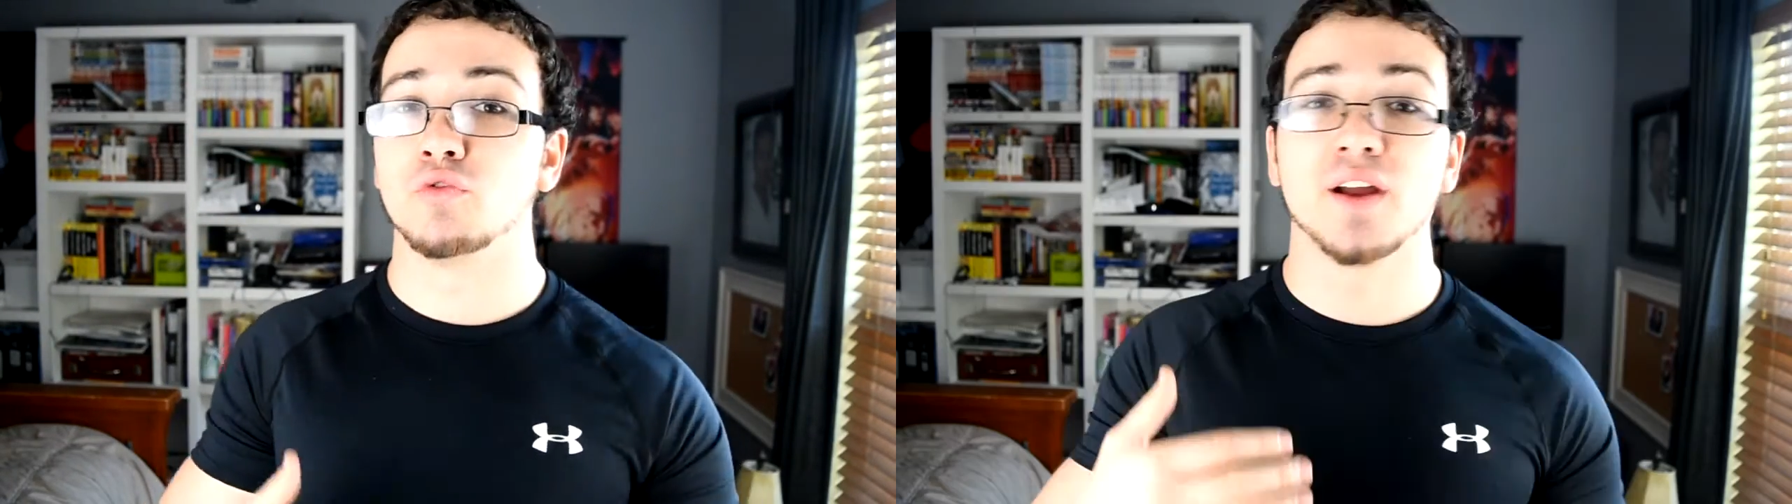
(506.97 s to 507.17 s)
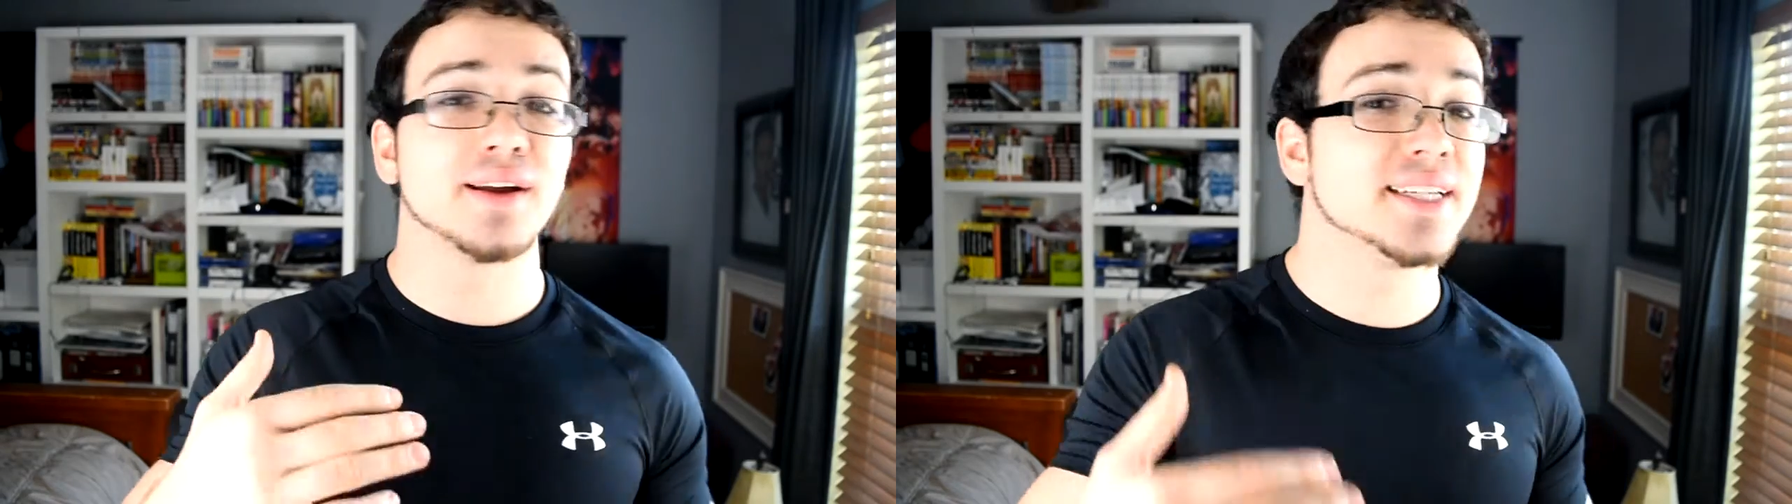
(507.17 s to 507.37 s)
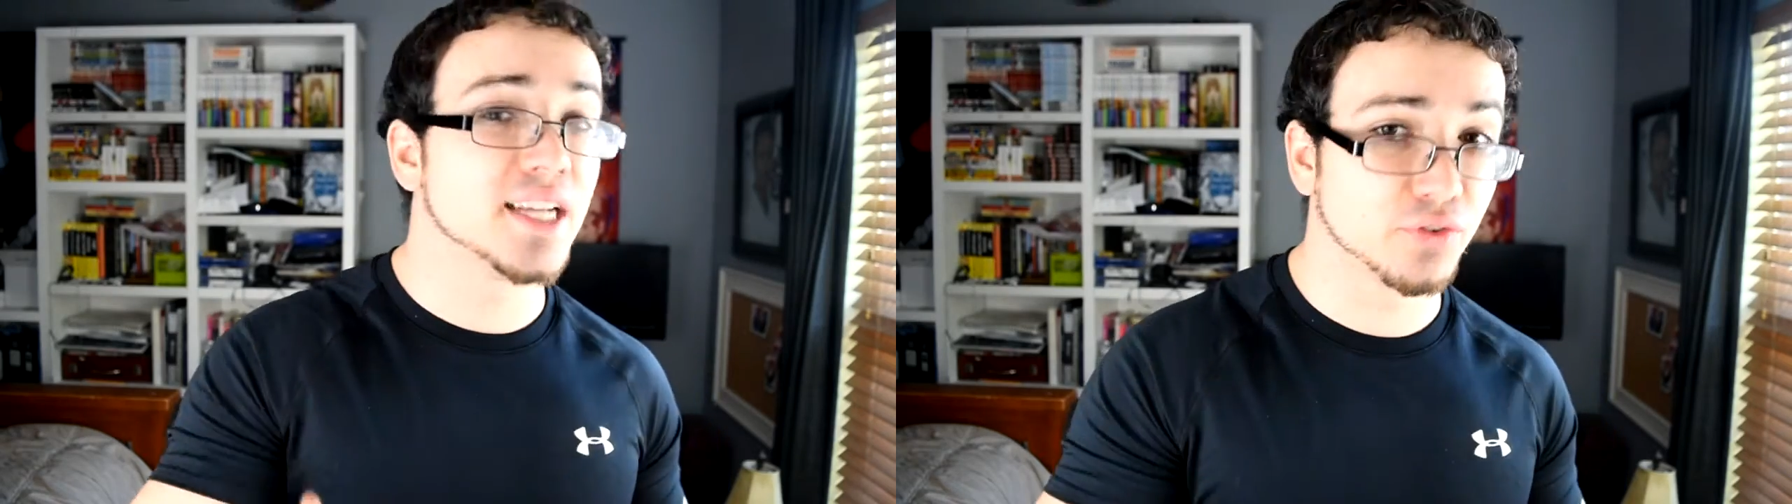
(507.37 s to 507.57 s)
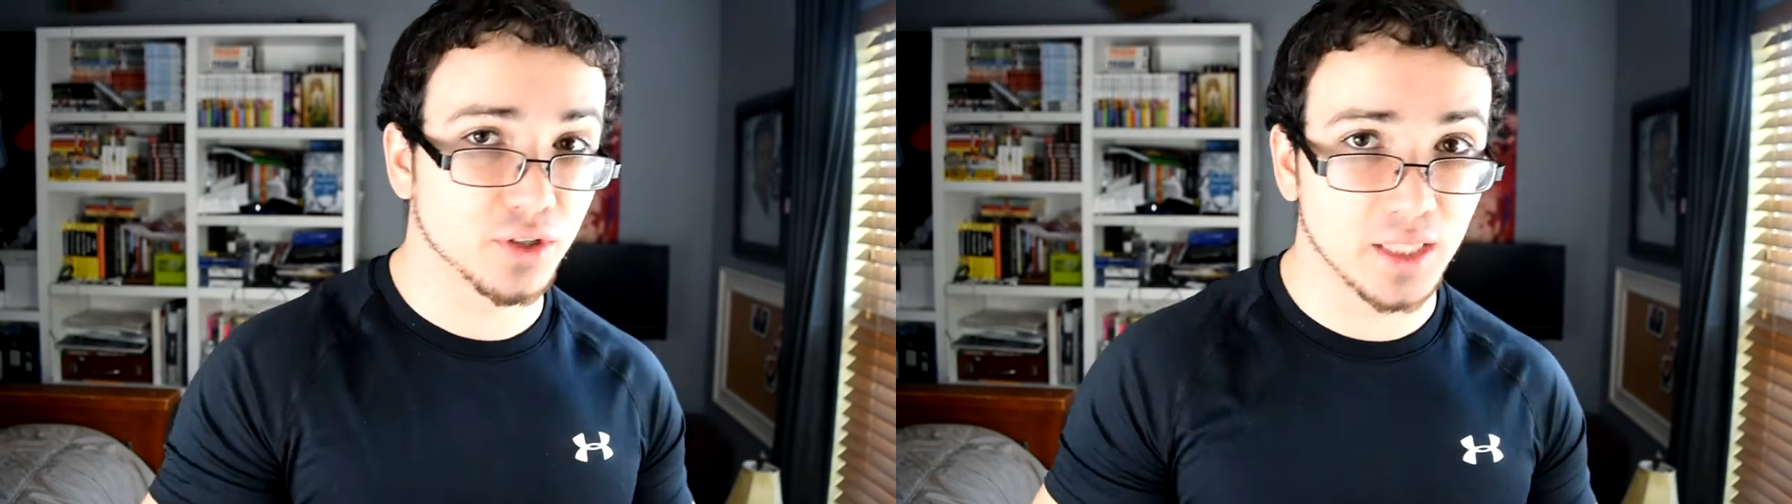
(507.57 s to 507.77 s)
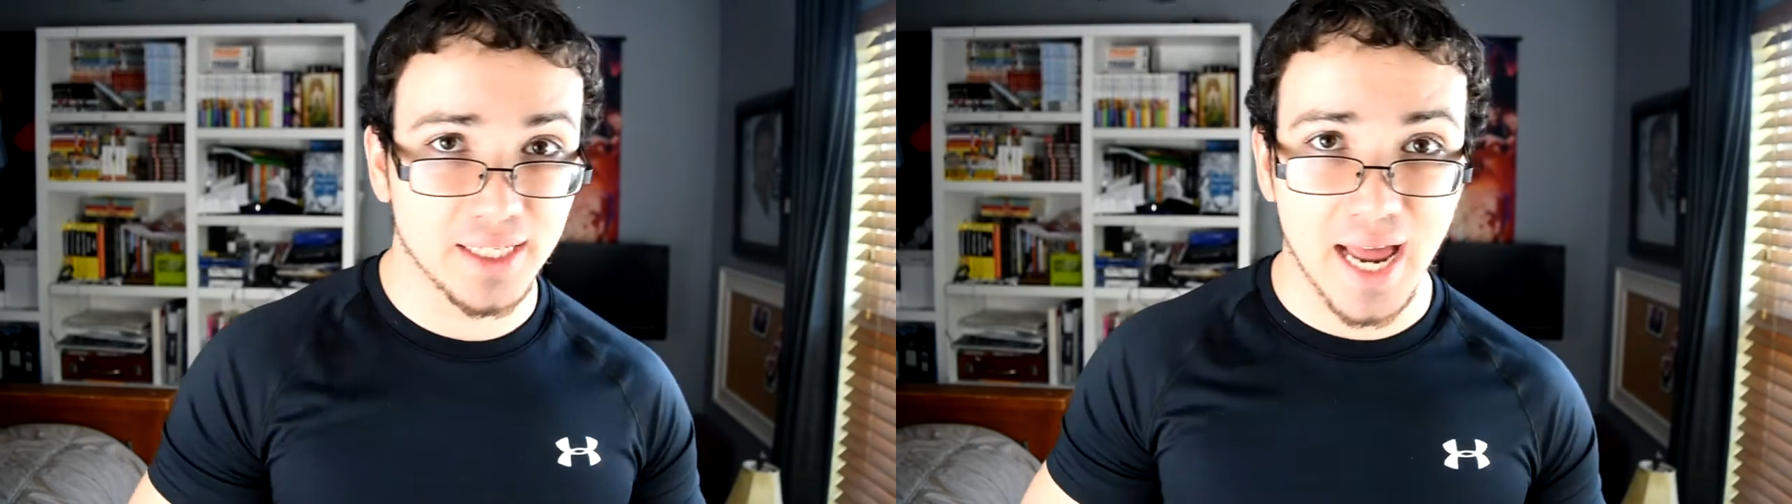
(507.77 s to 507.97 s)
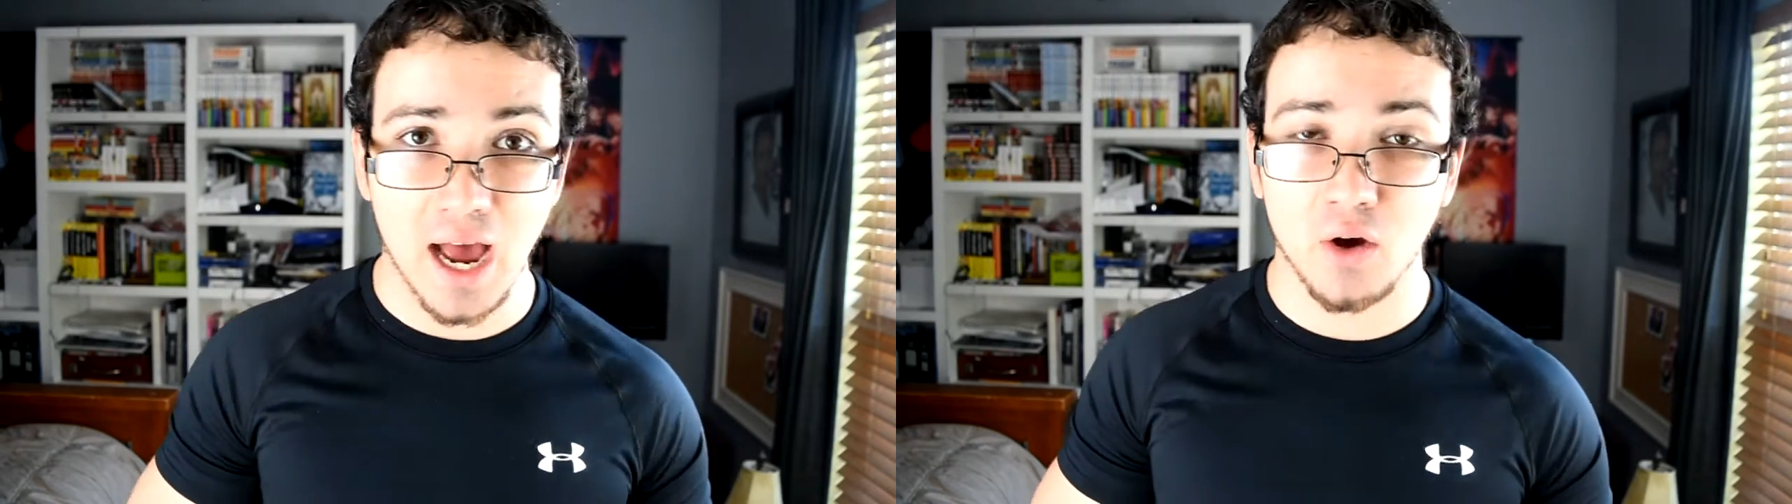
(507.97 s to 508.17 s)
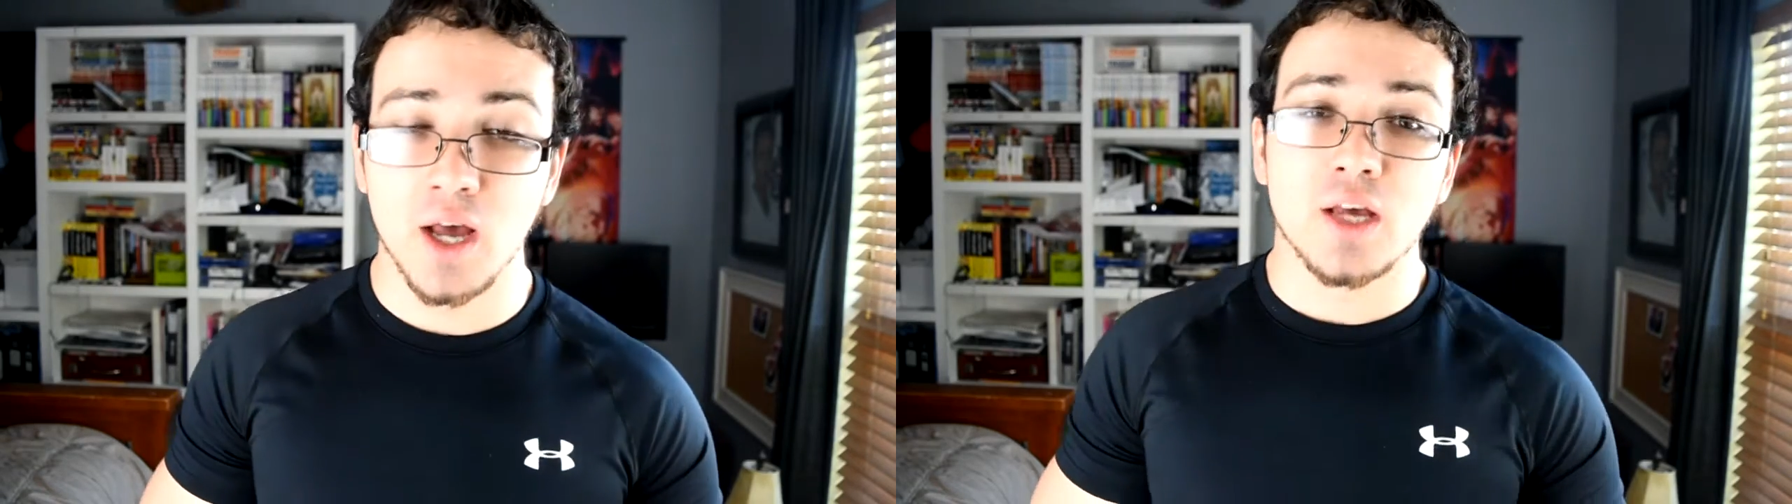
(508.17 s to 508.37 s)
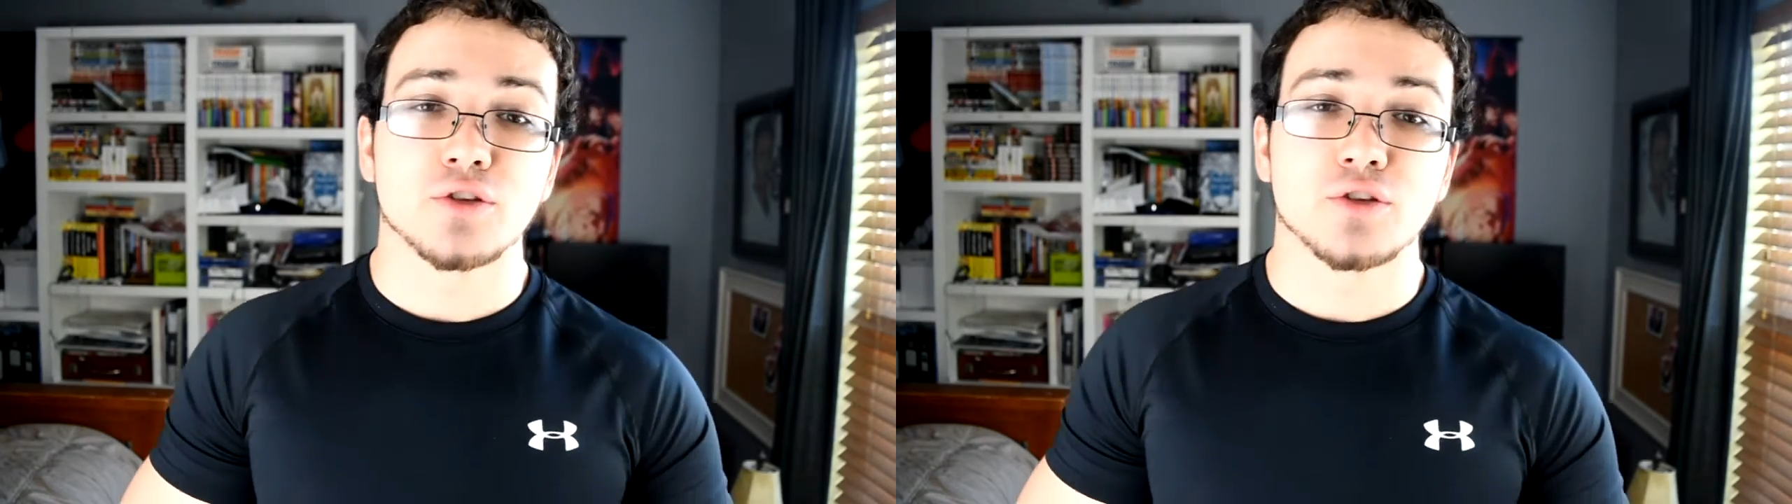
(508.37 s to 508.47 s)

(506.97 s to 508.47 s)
very differently now.